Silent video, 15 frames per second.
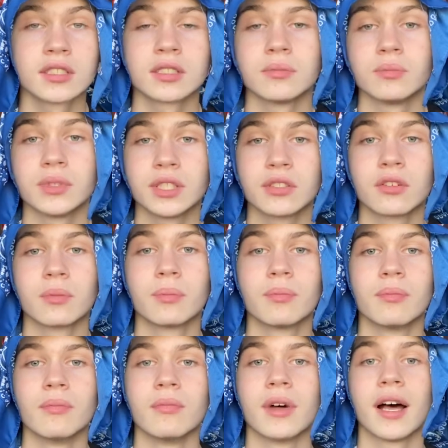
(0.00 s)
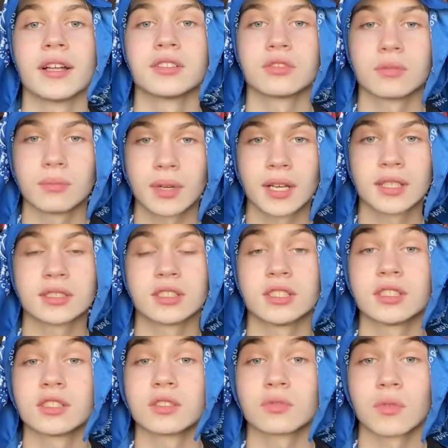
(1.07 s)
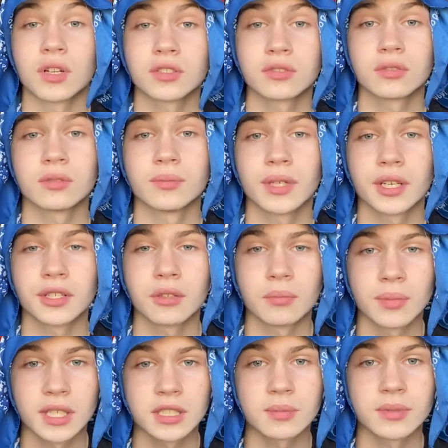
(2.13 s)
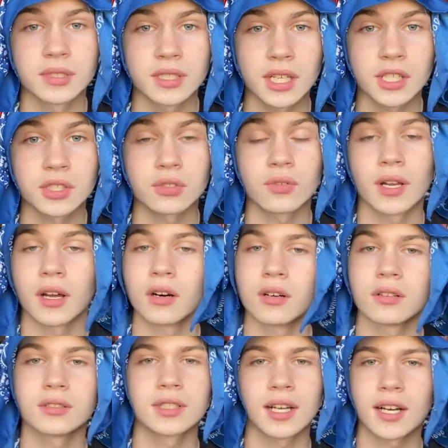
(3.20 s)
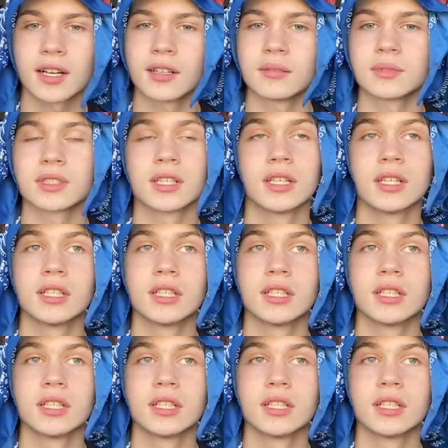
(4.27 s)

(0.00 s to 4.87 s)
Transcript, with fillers: to be your at your best. Jesus wants you to be at your best potential at all times.